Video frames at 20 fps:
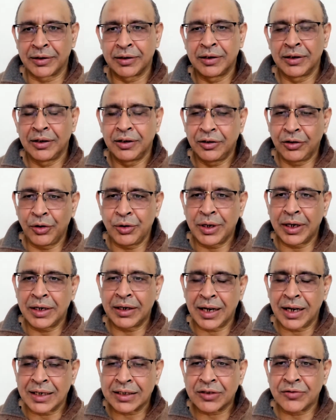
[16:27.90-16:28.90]
So you can
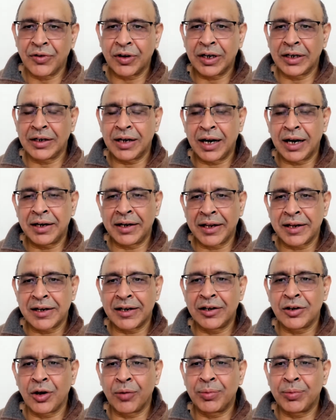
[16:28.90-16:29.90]
ask for an arterial
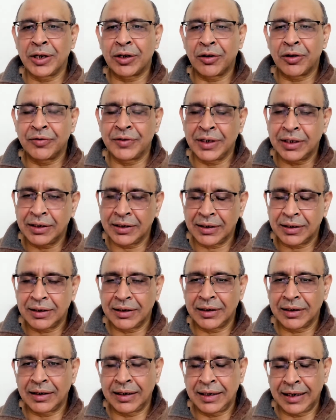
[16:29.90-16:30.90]
Doppler of the
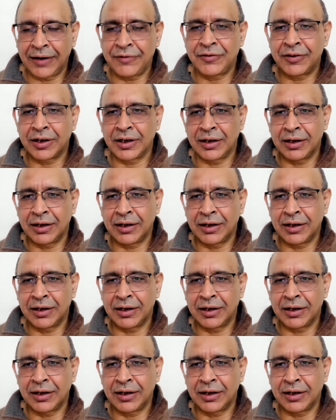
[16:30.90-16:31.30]
left